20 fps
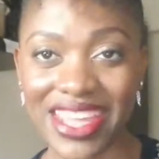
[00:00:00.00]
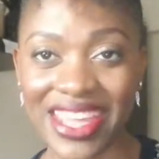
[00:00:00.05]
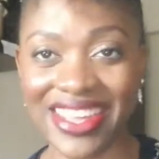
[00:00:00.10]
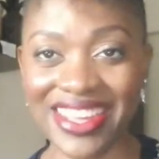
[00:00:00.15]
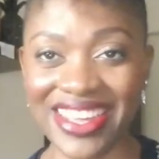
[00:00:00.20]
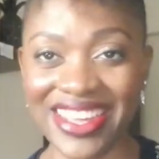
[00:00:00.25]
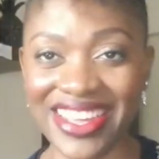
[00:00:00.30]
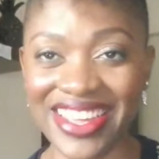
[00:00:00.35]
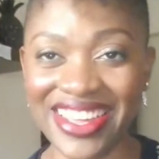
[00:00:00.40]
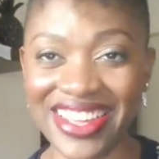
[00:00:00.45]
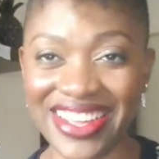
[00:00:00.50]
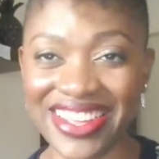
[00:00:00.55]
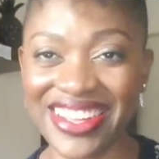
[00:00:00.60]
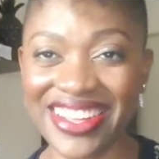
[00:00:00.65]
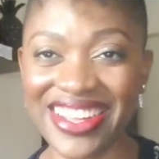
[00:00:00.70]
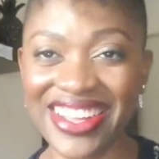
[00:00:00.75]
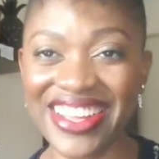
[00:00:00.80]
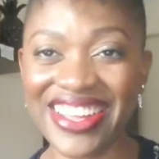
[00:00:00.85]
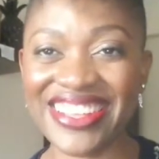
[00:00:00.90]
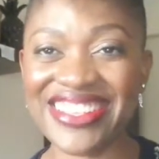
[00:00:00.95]
Do
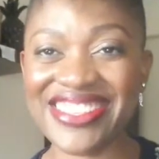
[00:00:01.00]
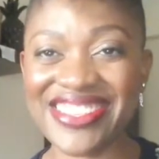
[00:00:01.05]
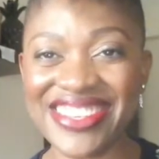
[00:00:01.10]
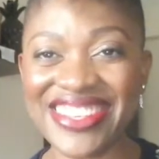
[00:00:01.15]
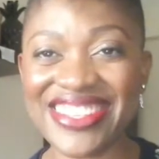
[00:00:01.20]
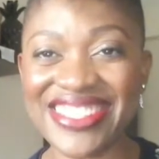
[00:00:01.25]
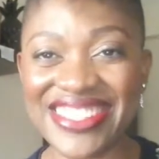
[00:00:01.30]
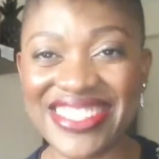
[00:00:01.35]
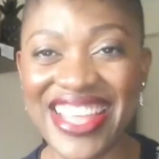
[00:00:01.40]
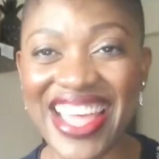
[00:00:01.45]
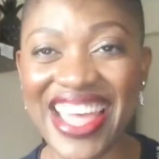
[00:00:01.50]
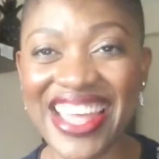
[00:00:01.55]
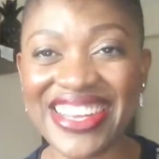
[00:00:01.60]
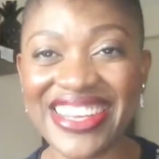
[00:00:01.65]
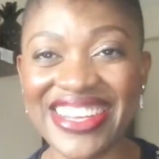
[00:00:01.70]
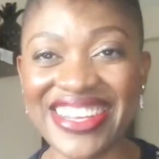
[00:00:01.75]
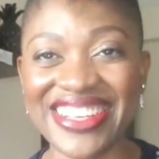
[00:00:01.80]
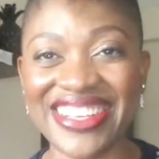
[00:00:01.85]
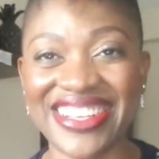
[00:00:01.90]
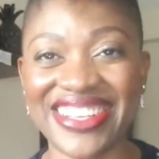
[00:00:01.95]
you
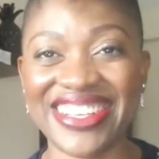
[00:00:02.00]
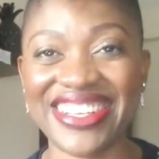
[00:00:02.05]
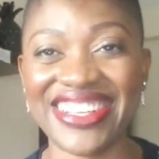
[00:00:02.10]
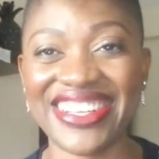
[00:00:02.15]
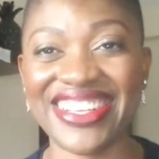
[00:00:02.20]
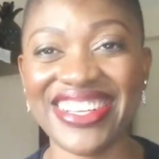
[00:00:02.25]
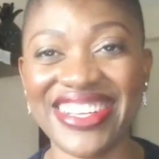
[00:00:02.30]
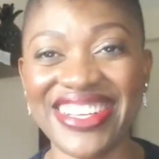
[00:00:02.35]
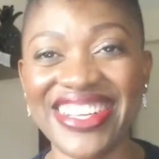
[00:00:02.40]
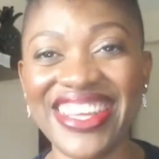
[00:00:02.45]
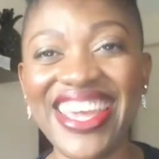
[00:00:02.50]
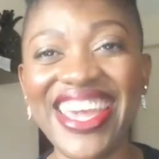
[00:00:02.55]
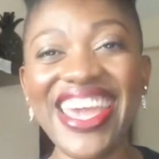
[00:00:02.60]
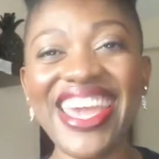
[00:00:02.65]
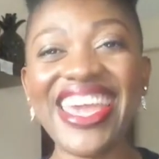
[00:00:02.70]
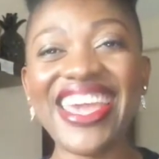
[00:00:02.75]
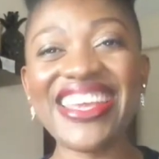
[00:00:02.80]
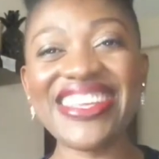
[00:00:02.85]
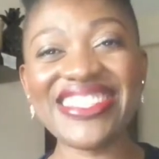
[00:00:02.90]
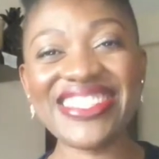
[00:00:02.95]
understand?
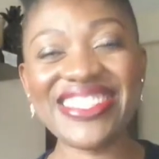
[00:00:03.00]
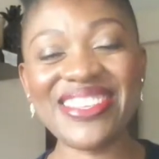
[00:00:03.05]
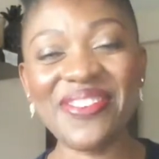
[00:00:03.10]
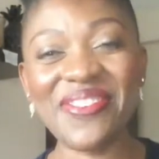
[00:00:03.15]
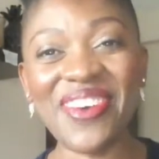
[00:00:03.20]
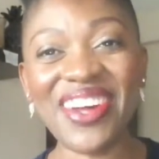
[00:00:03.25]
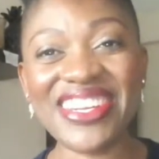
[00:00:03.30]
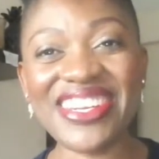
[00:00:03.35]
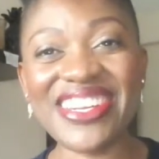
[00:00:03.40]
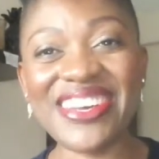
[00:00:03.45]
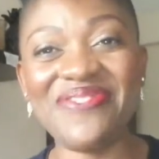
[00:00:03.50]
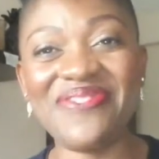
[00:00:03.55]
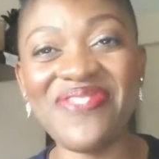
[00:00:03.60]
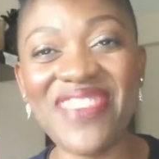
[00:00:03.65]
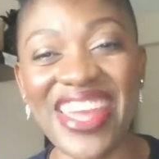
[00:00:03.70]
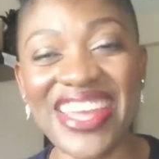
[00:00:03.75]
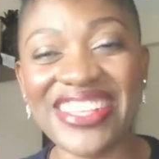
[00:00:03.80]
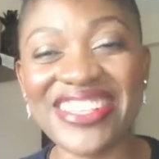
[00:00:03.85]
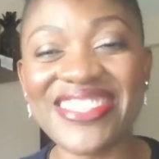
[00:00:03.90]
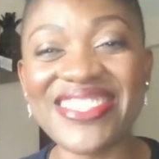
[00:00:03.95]
It's the
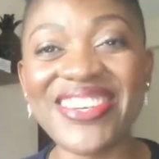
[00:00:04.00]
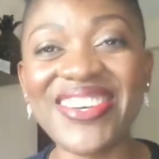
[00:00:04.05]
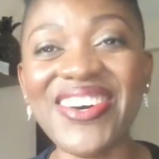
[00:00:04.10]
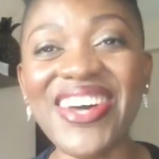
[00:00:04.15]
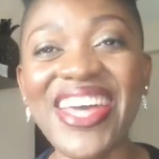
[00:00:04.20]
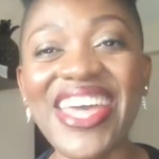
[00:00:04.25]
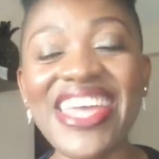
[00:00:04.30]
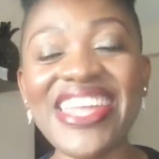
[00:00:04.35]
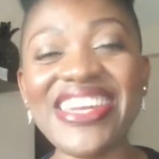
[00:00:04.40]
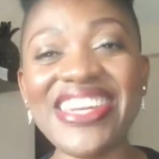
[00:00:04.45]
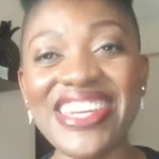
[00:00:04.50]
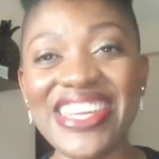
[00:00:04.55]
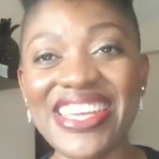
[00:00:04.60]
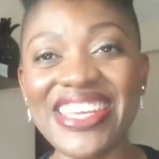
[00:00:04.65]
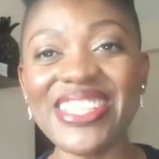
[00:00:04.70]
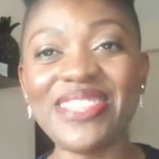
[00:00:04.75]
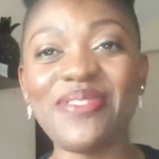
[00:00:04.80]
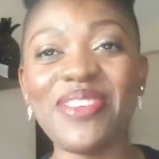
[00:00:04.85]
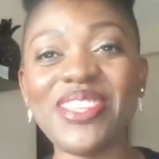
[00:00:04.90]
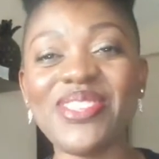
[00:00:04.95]
fundamental
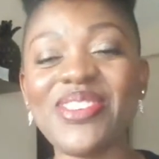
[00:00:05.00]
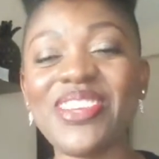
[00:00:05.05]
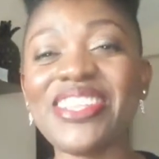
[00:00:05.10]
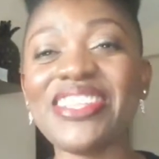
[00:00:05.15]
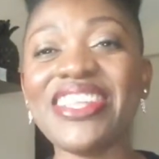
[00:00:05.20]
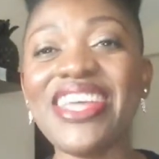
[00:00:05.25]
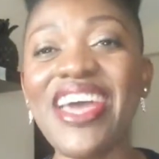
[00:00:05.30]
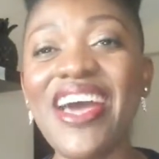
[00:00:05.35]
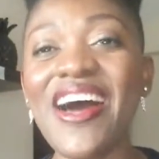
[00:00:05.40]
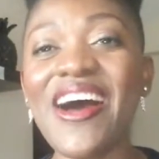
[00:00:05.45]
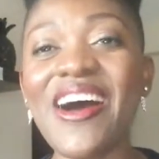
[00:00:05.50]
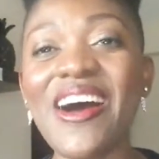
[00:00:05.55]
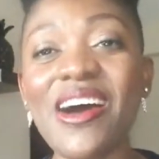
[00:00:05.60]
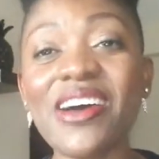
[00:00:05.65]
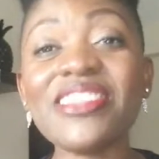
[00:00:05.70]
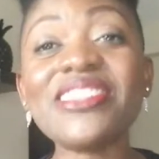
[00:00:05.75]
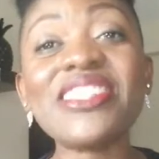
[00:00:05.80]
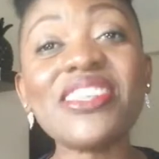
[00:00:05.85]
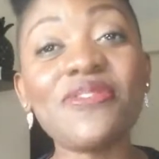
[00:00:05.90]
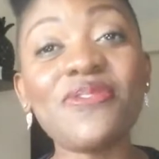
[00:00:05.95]
needs between
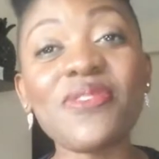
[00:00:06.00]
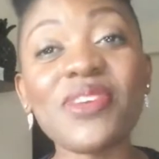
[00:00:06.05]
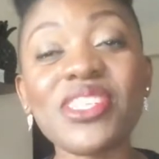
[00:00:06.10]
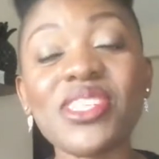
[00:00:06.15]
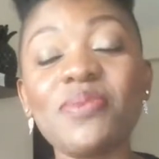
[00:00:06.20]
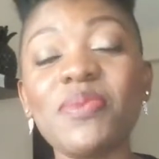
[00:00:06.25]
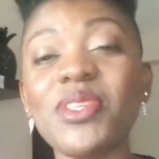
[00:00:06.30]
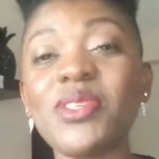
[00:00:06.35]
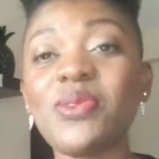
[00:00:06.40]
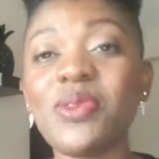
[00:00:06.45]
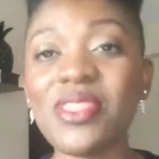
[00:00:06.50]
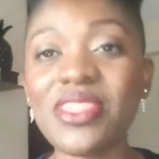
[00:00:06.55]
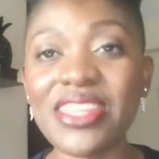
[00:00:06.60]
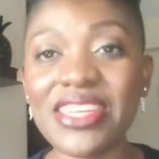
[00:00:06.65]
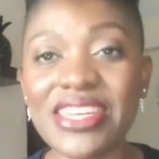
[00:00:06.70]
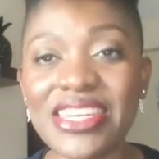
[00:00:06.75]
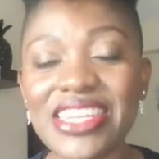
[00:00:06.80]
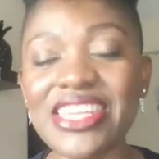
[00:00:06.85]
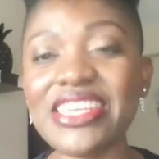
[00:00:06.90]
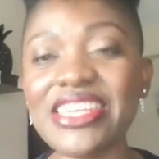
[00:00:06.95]
difference between the
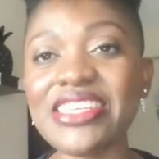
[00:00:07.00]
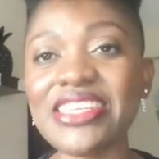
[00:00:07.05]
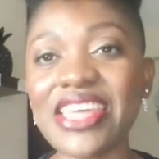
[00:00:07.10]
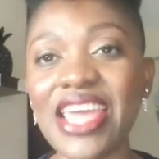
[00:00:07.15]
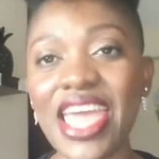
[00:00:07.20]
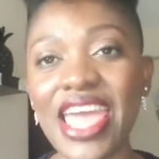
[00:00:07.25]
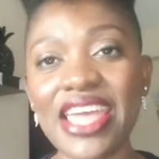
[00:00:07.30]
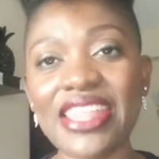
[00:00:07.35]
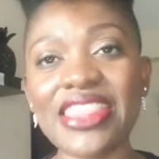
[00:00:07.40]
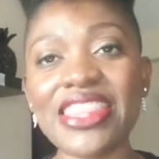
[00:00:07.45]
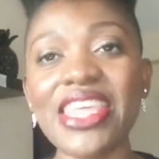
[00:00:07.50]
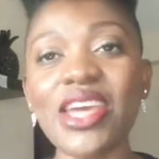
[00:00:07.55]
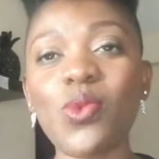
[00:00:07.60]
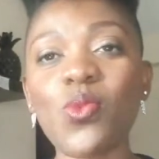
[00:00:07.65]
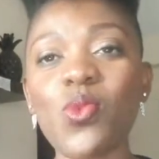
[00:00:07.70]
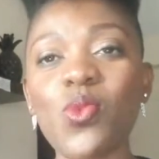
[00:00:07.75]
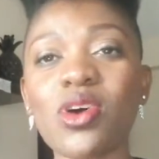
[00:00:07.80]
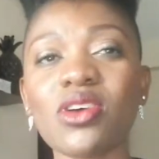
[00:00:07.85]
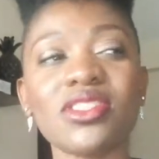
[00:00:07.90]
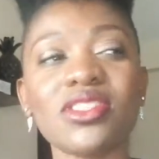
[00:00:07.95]
need and the
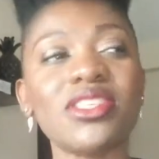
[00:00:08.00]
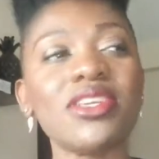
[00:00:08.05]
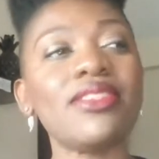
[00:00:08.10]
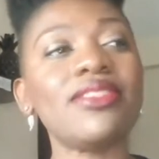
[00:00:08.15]
want.